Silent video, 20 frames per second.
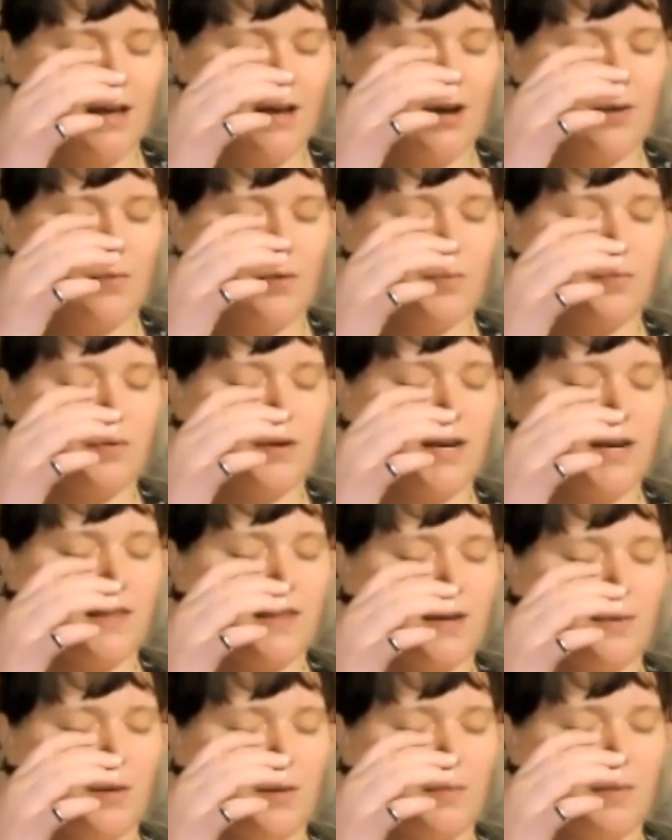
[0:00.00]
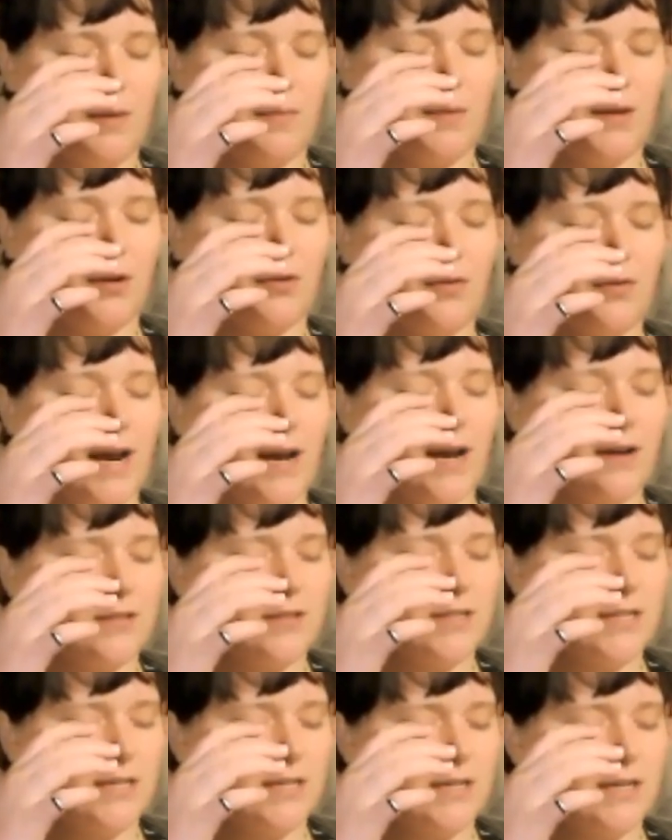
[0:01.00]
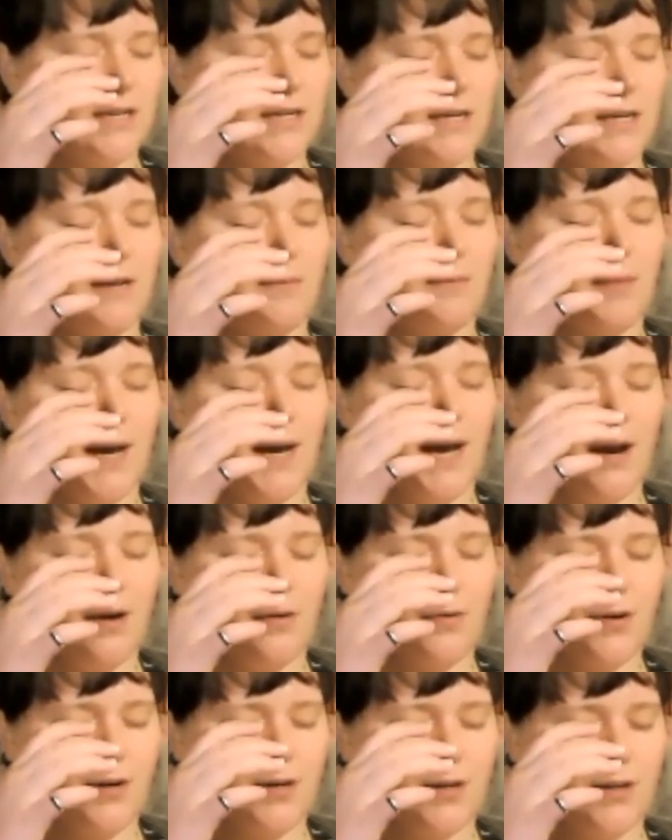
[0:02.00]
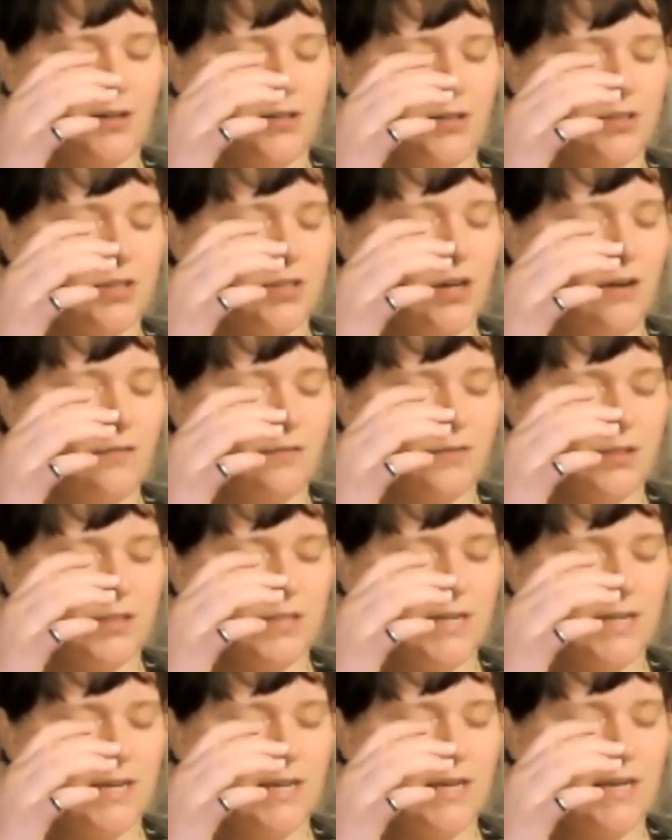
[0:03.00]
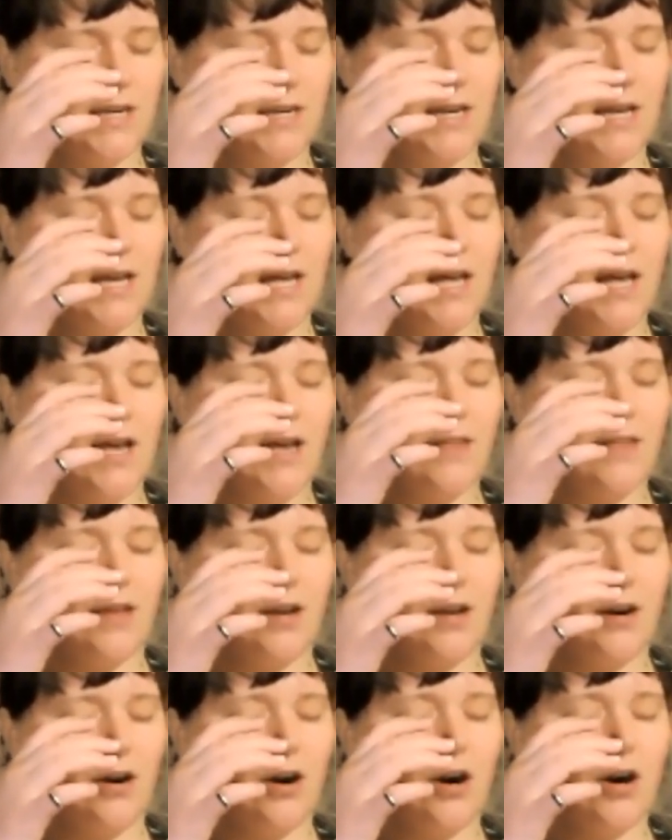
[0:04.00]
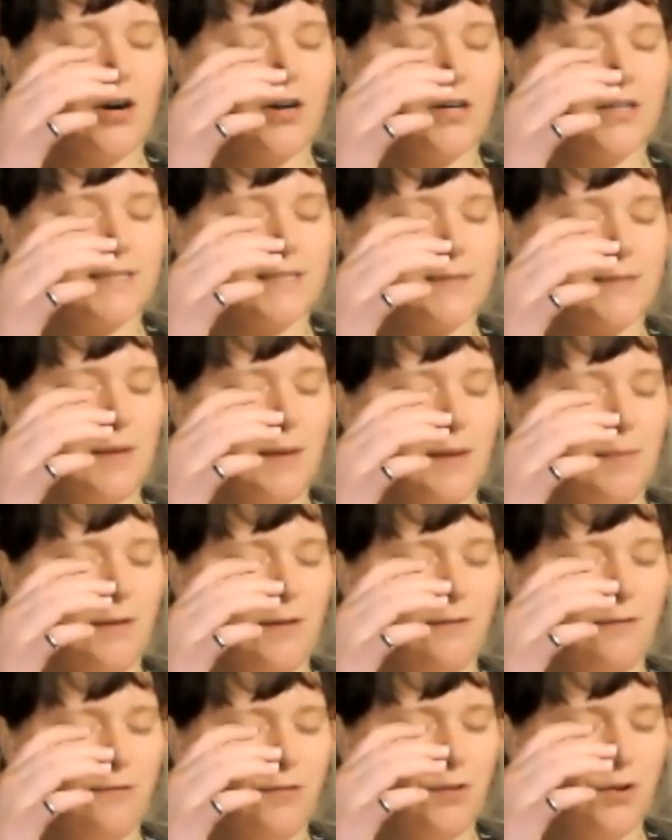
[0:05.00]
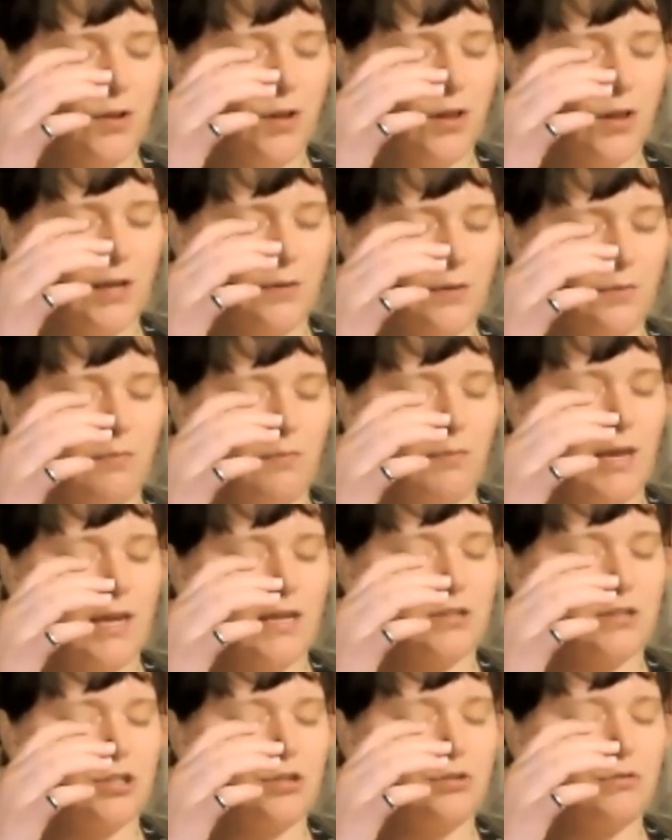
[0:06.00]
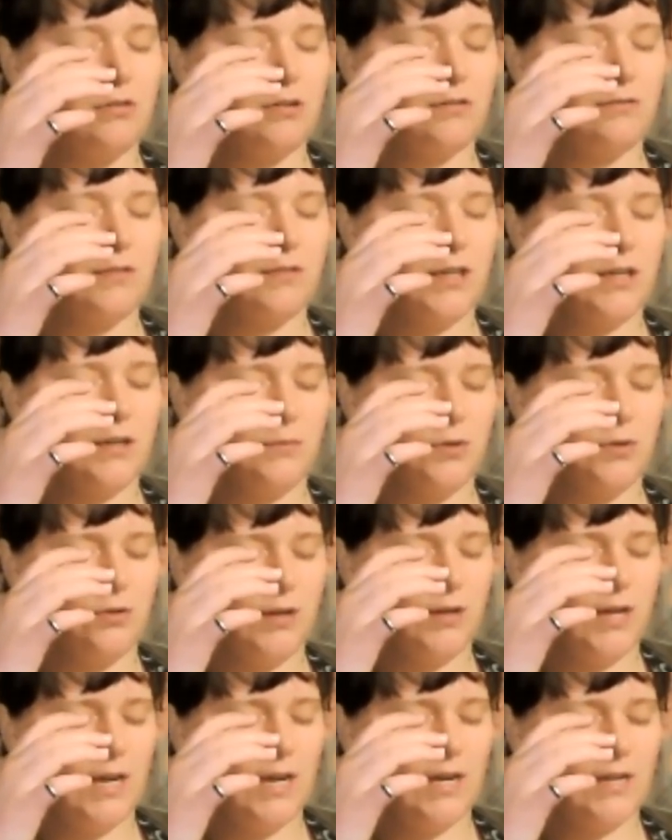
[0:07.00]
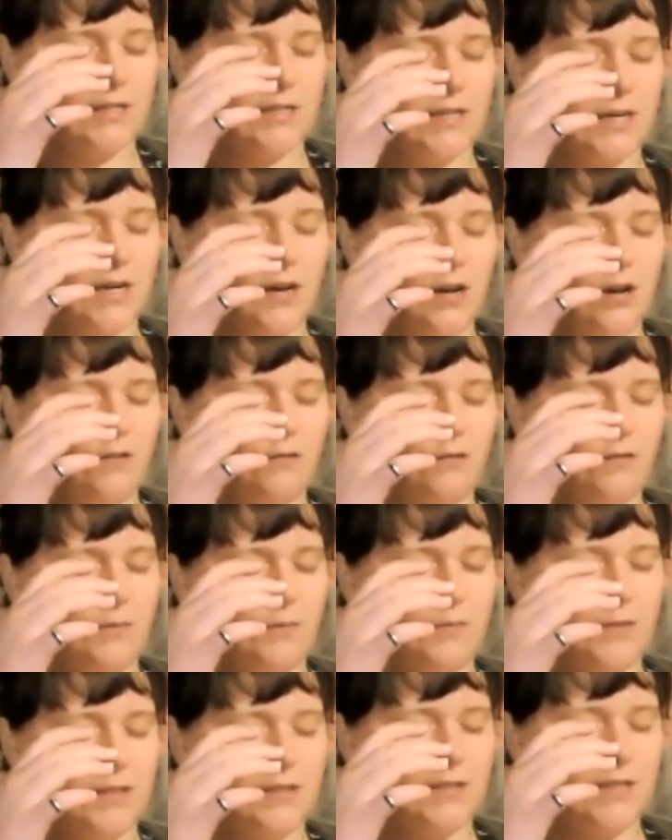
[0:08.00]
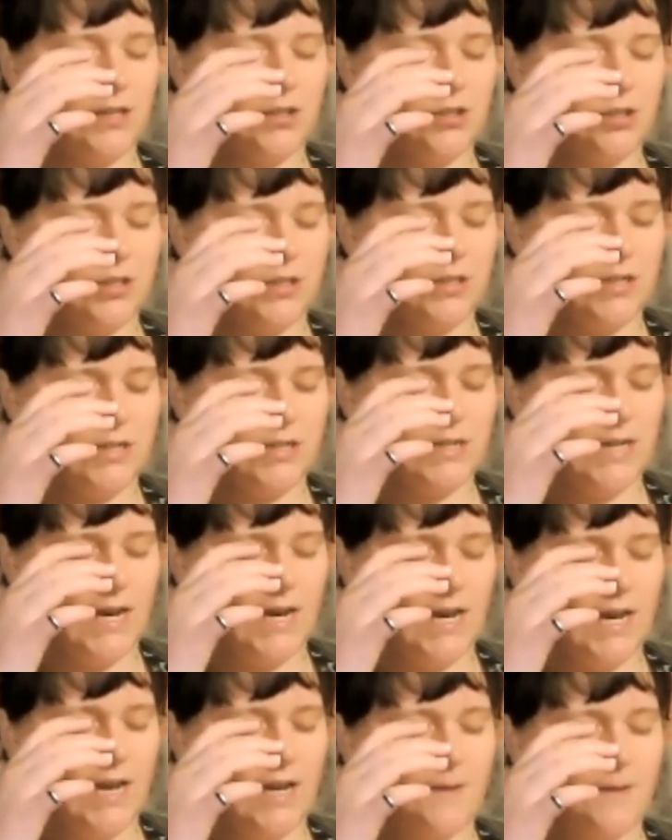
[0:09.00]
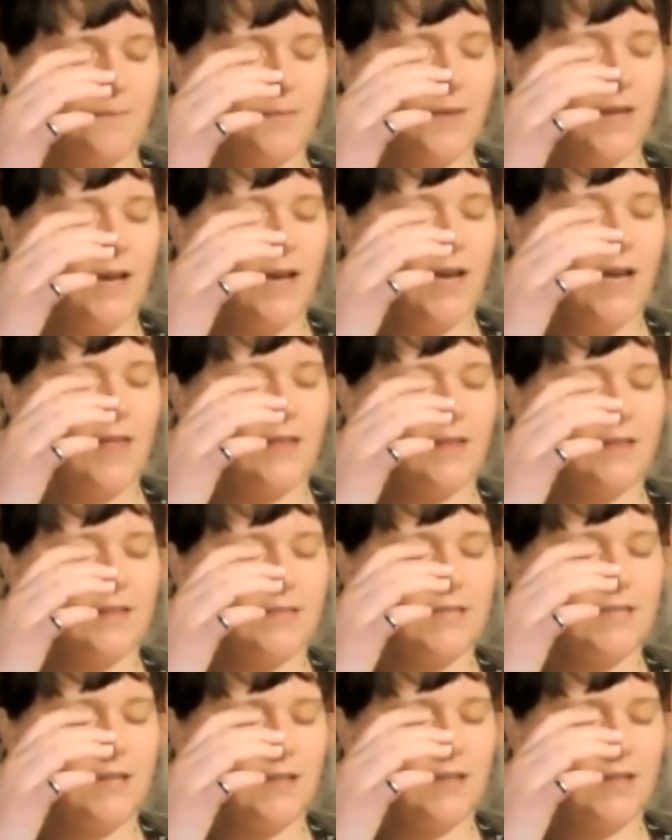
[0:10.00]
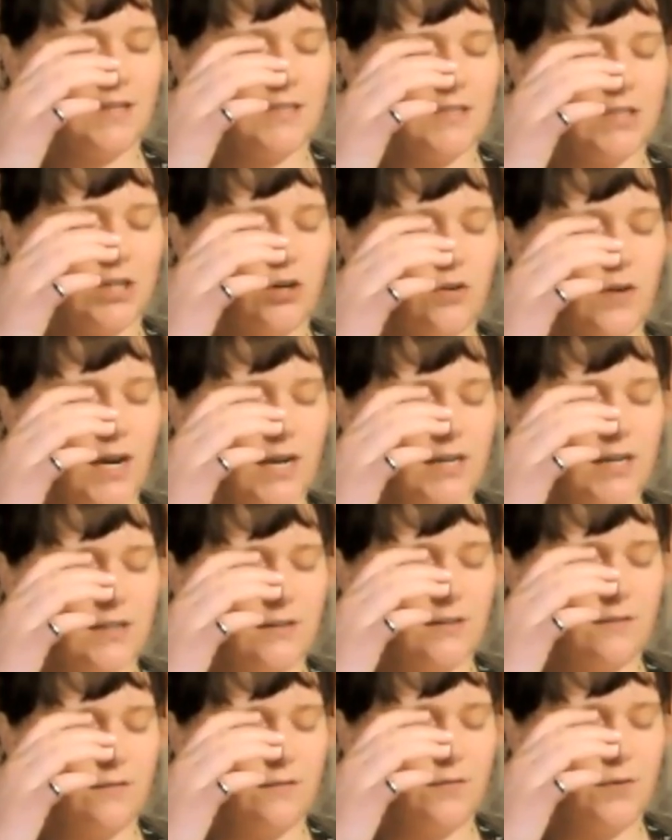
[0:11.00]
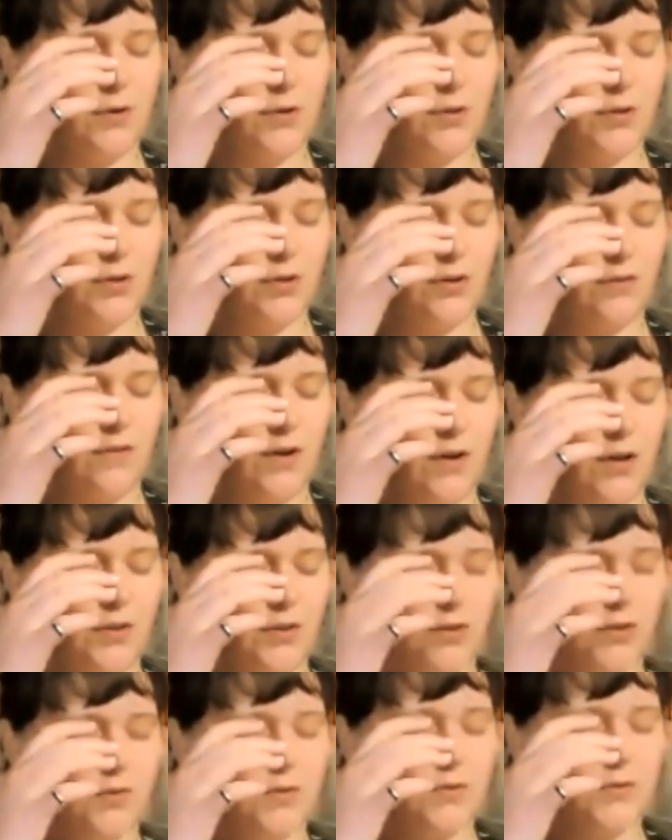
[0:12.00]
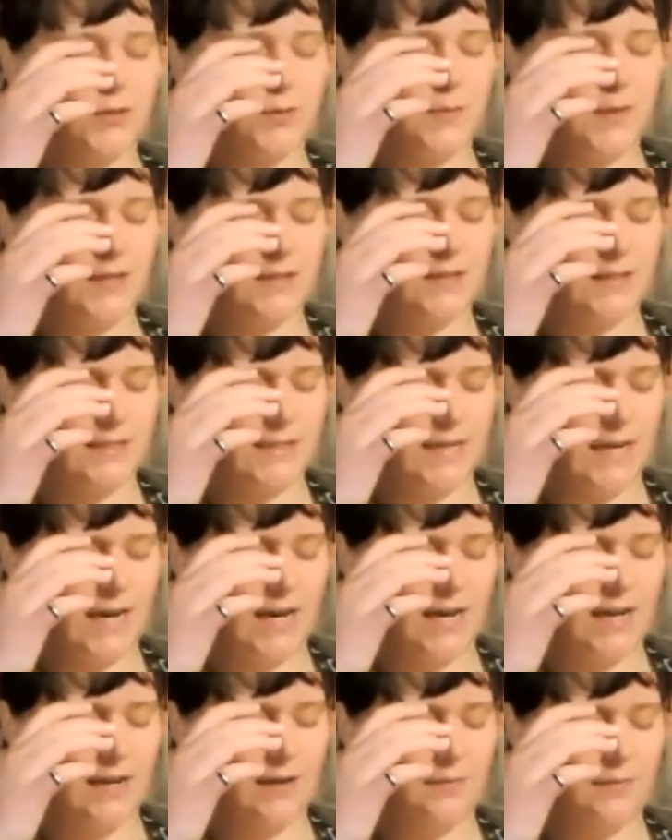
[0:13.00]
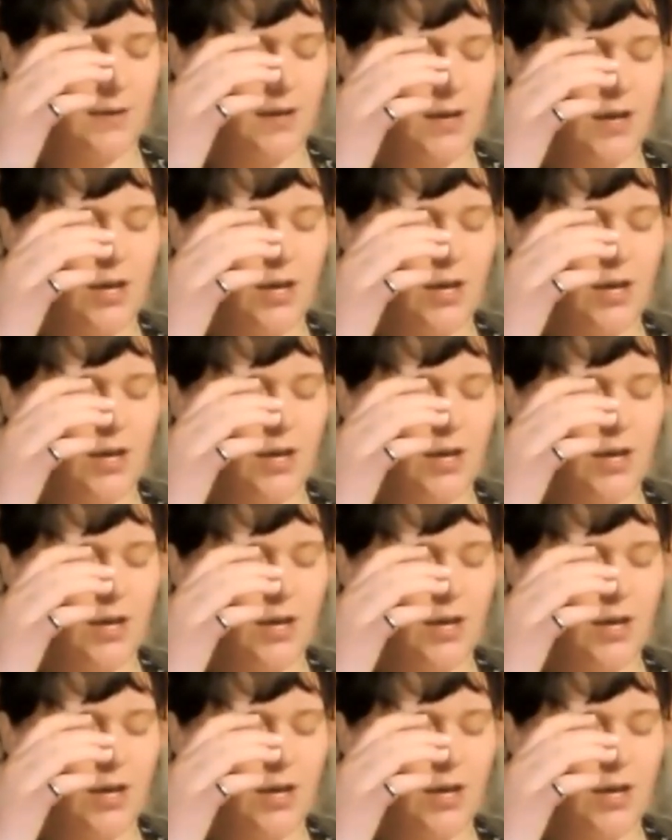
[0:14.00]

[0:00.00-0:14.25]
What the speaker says: And we pray that we may be grounded, empowered in our sovereignty, and that our hearts may be full and we may intuitively communicate from this session today, and that this healing is correct and for the good of all through space and time.